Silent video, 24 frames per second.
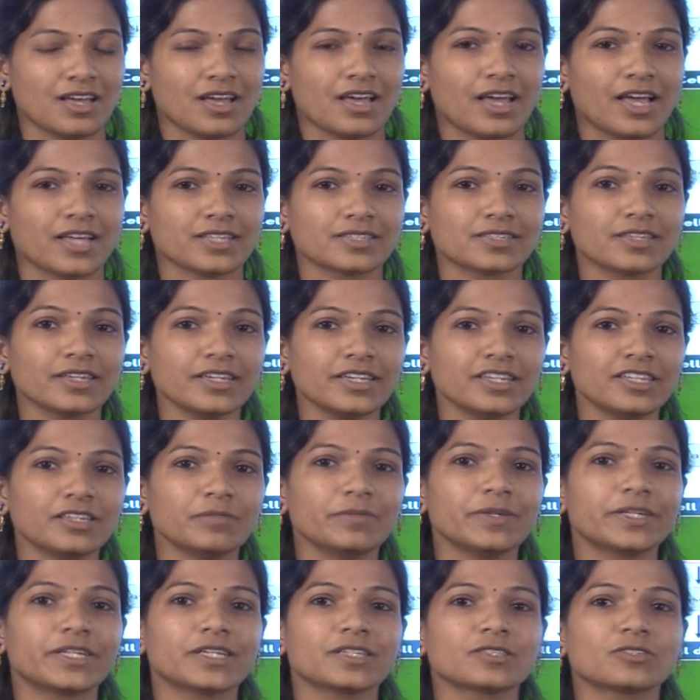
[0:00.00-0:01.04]
As the
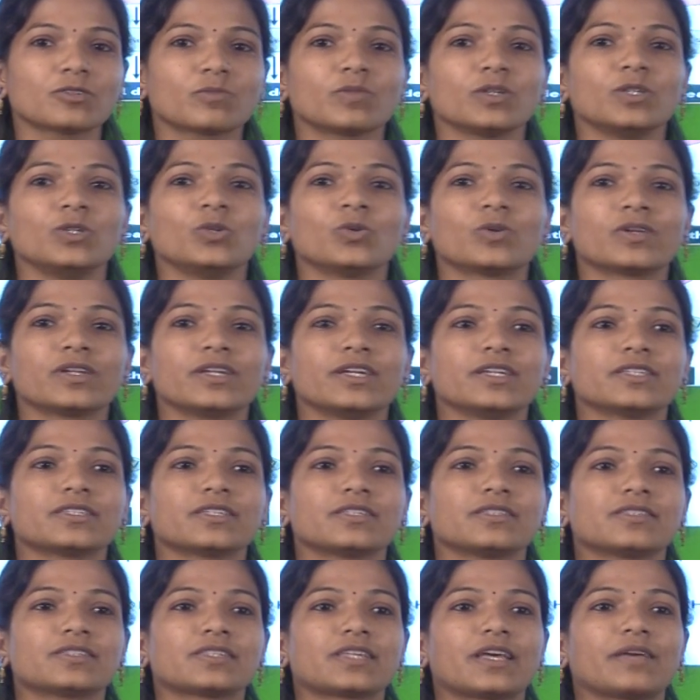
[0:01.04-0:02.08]
inhibitors of the nuclease
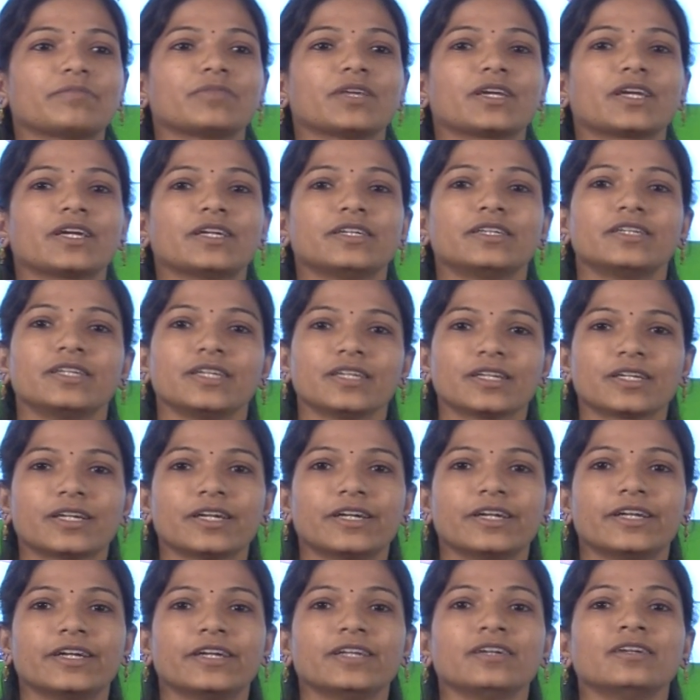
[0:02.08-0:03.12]
enzyme, they get
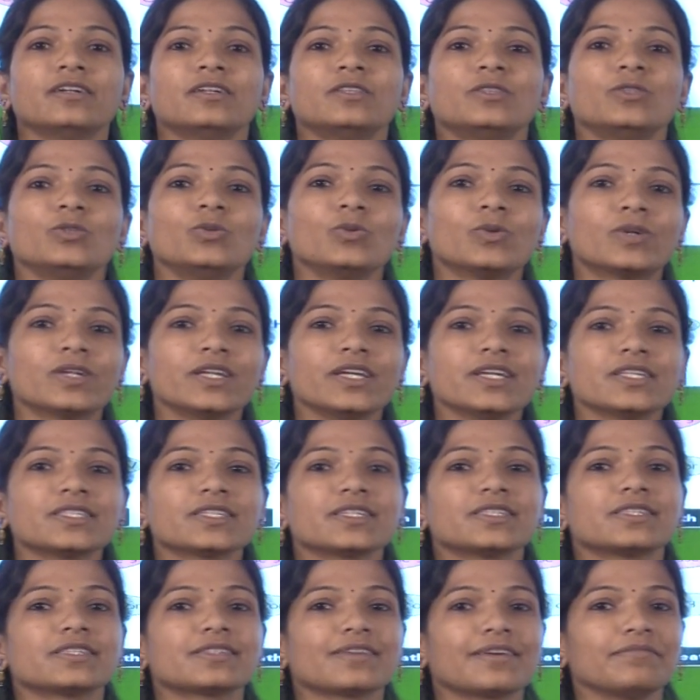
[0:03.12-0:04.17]
degraded, nuclease
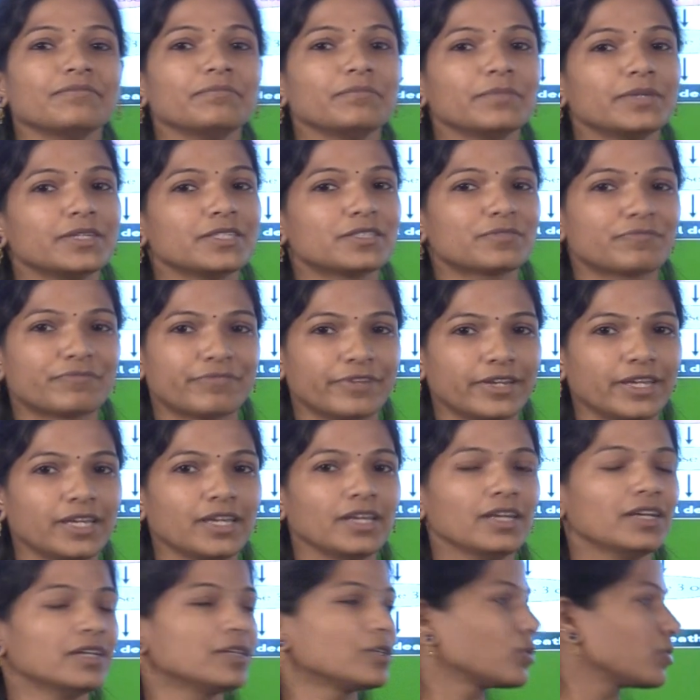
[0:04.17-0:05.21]
enzyme is
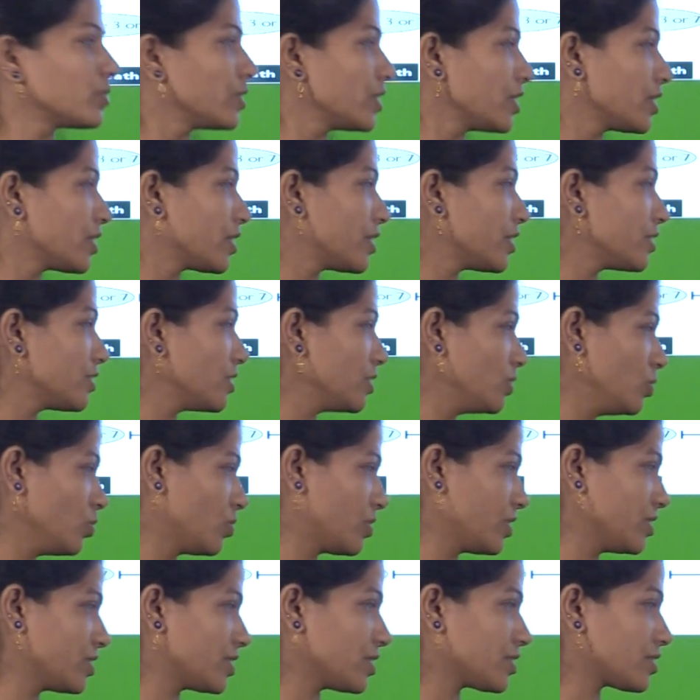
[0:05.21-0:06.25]
free to degrade the
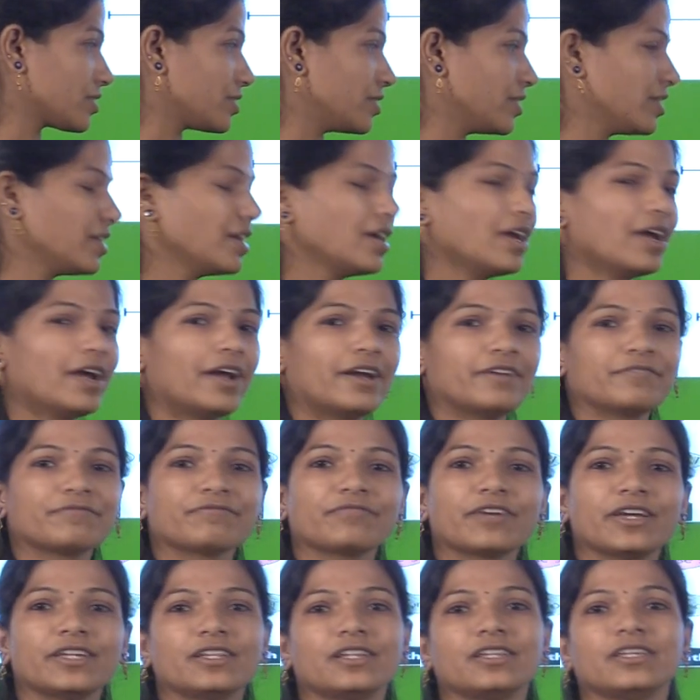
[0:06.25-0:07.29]
nucleic acid, and
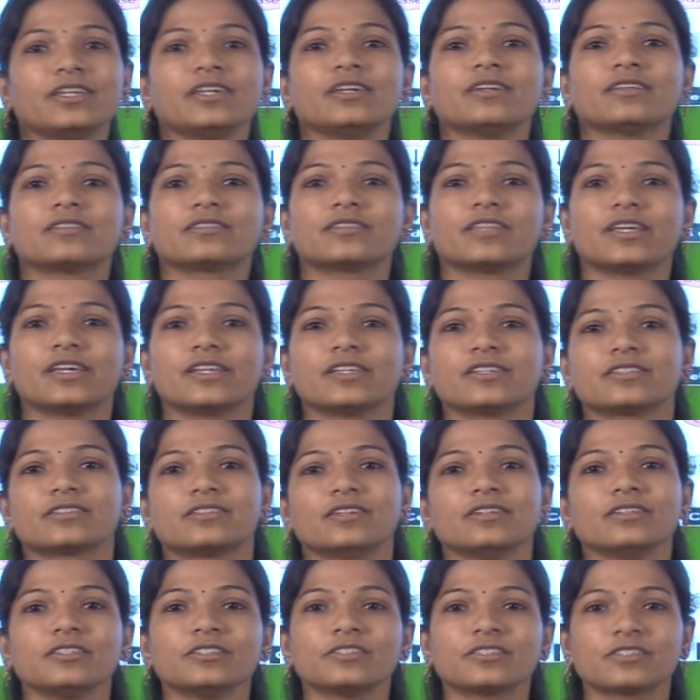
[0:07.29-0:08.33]
finally there is
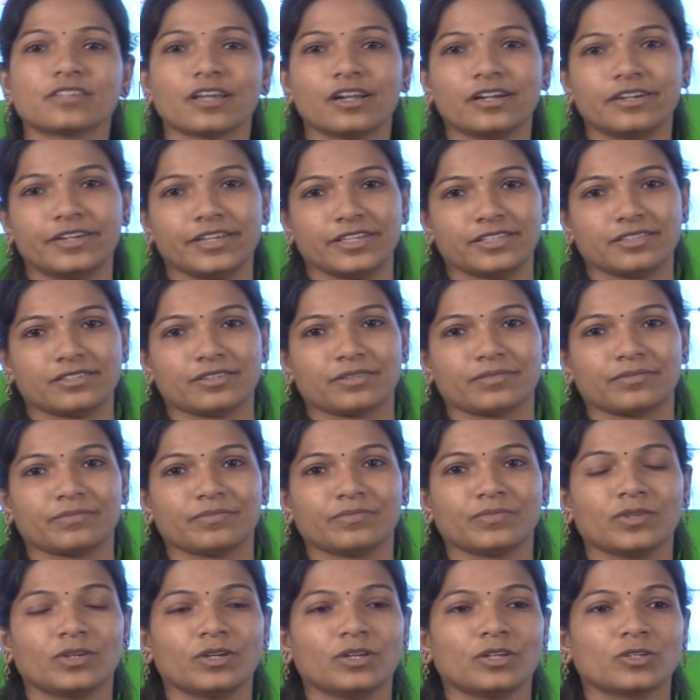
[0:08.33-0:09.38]
the cell death.
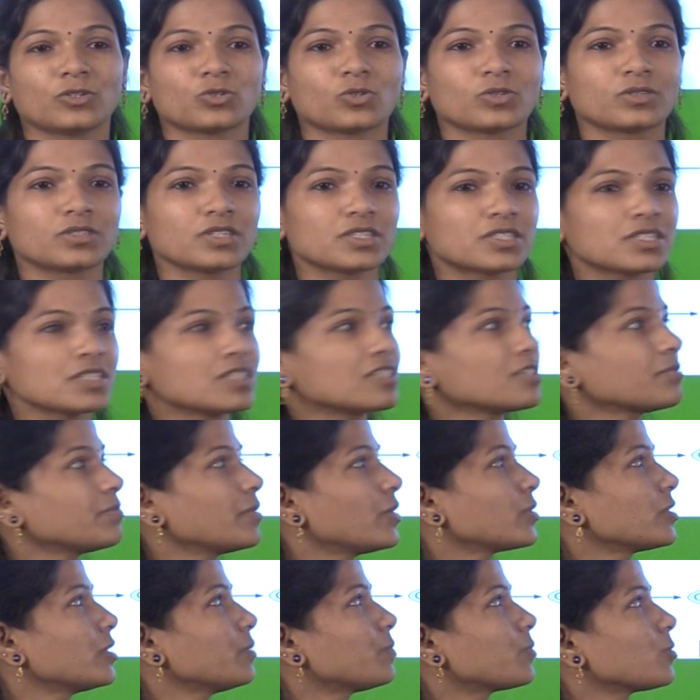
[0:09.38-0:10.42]
So this is
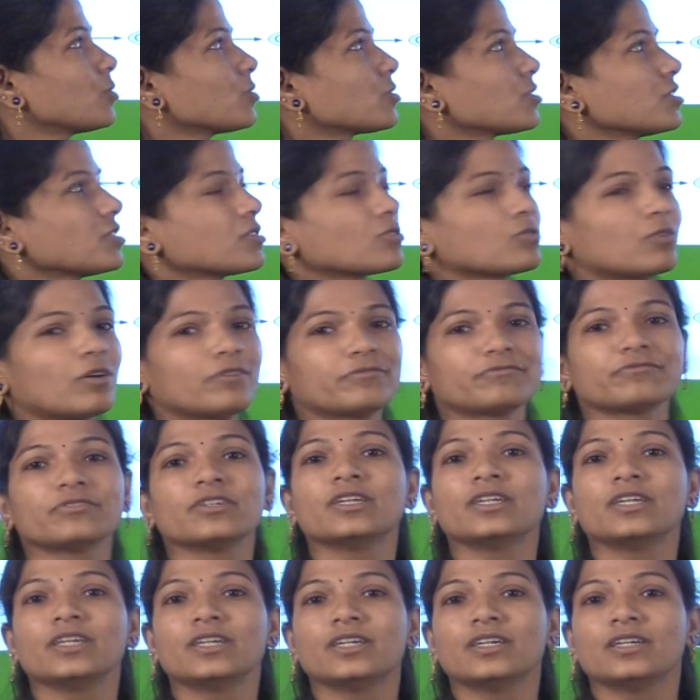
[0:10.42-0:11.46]
about the process of
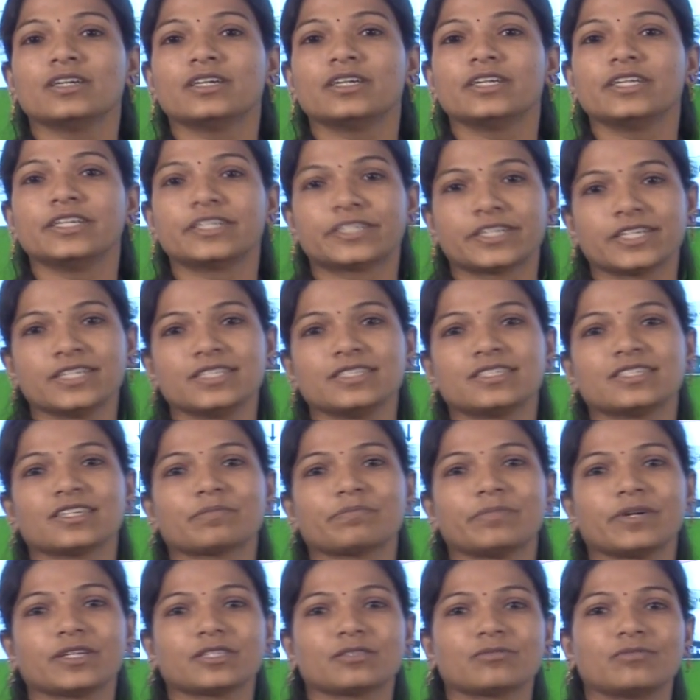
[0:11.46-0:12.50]

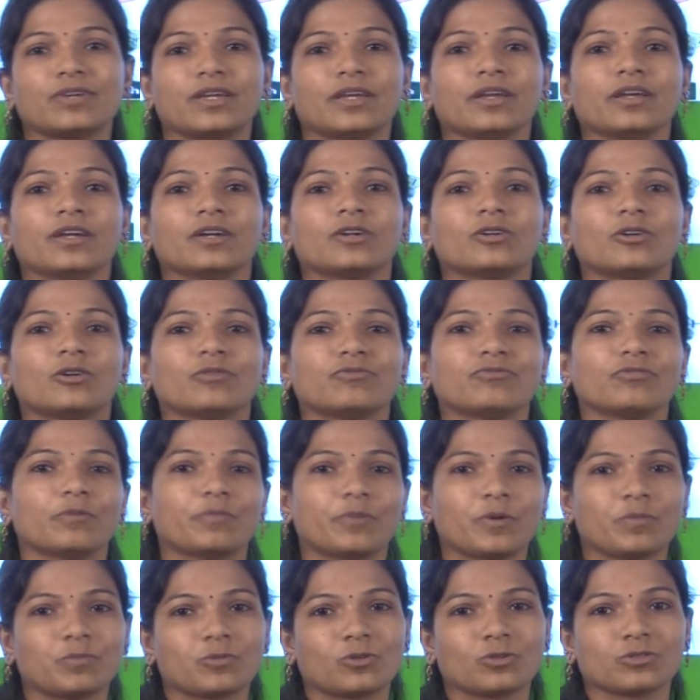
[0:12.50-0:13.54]
intrinsic pathway of
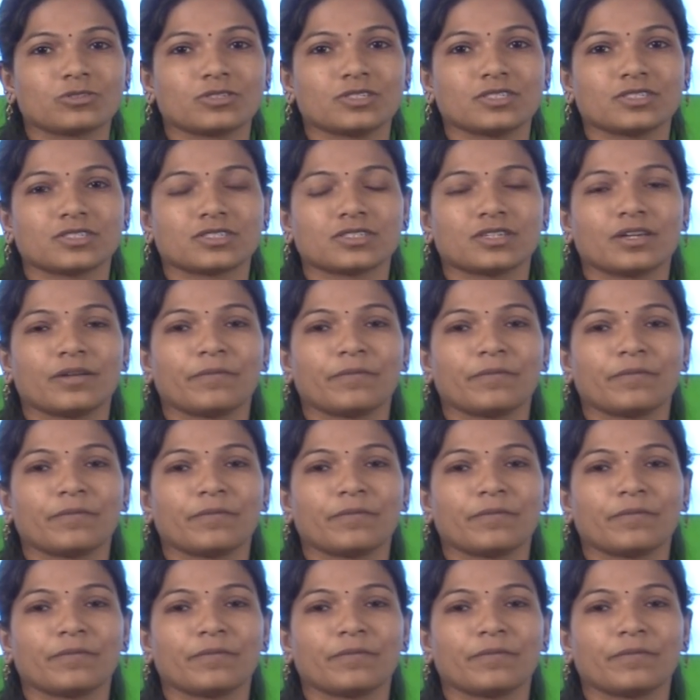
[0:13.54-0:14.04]
apoptosis.